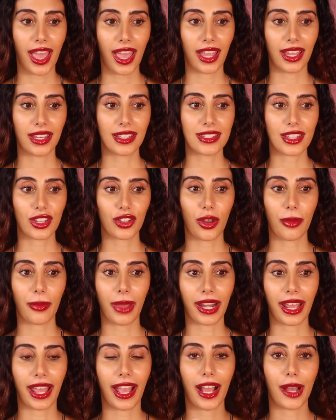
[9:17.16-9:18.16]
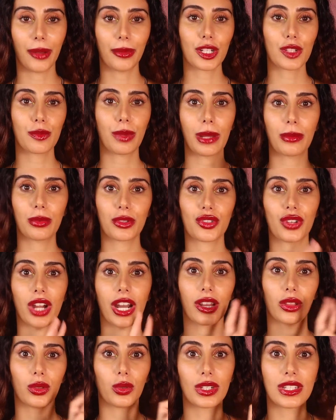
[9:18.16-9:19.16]
And no matter how much people
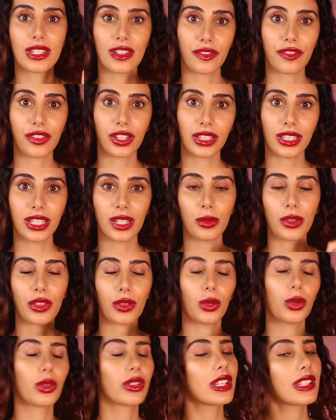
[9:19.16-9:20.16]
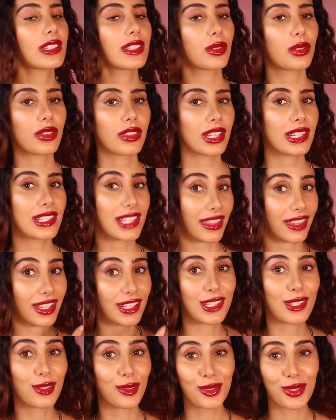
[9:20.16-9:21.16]
try to look differently with all these little things that they
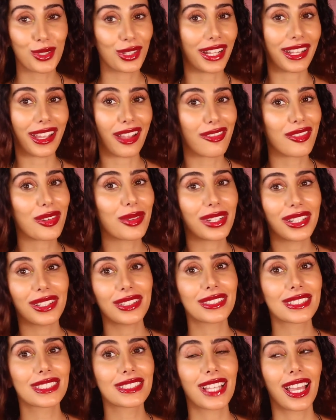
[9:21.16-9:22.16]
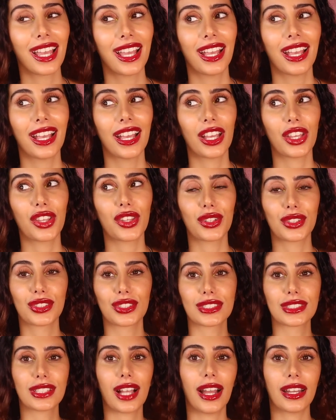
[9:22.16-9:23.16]
still do like everyone else, you're
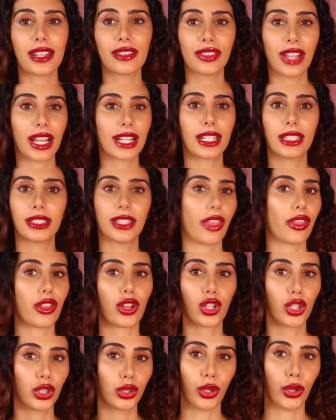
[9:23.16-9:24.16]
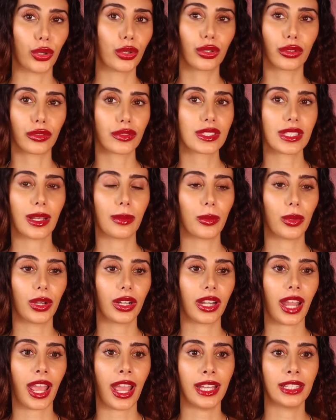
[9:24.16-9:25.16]
just kind of like another clone of
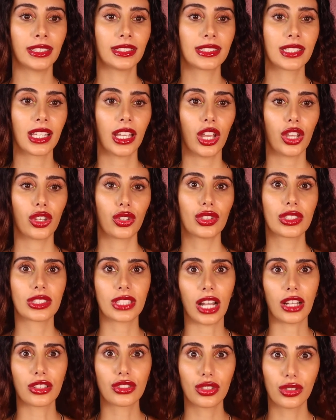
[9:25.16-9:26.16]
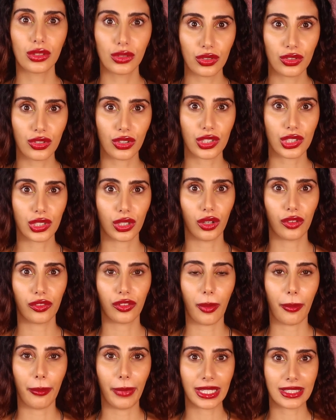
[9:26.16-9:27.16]
someone and you start to lose
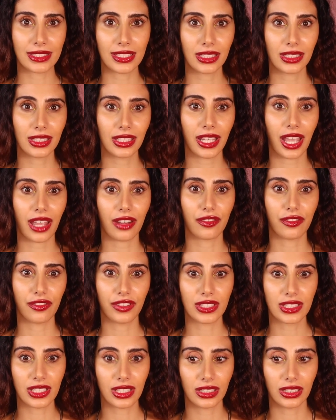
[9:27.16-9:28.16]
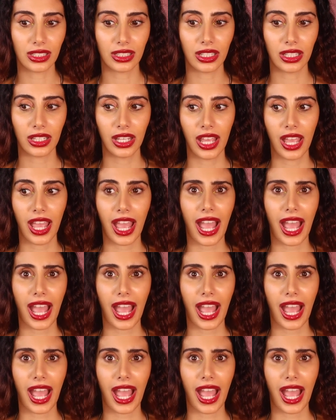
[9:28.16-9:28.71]
yourself mentally and physically